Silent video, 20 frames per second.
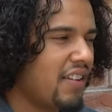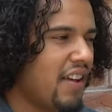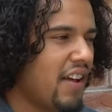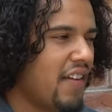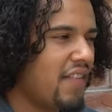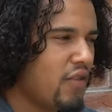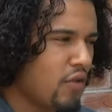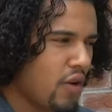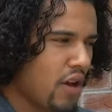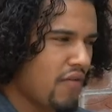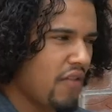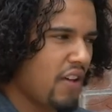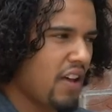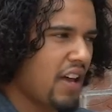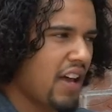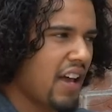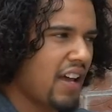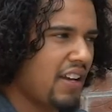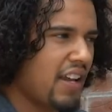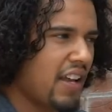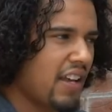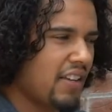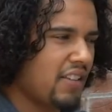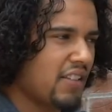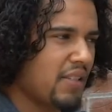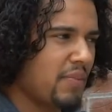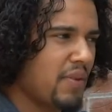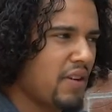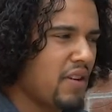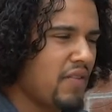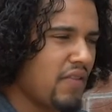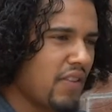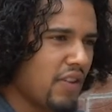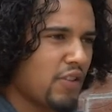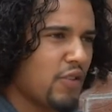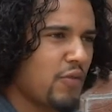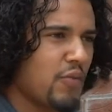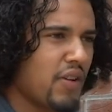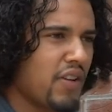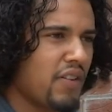have you ever had
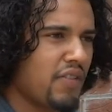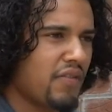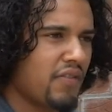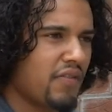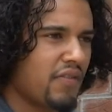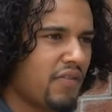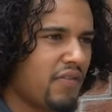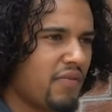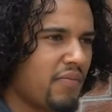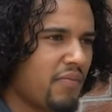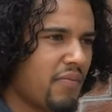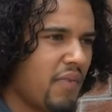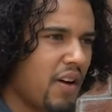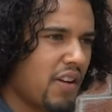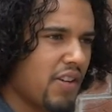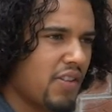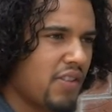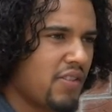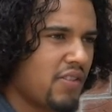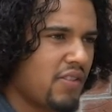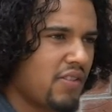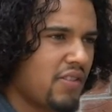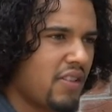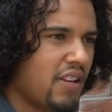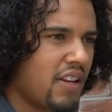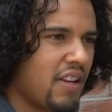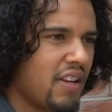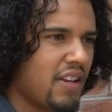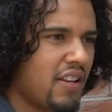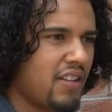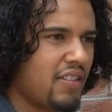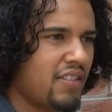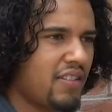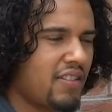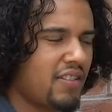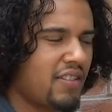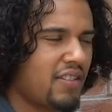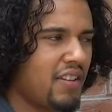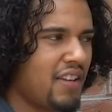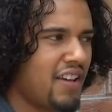experience with mice
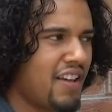and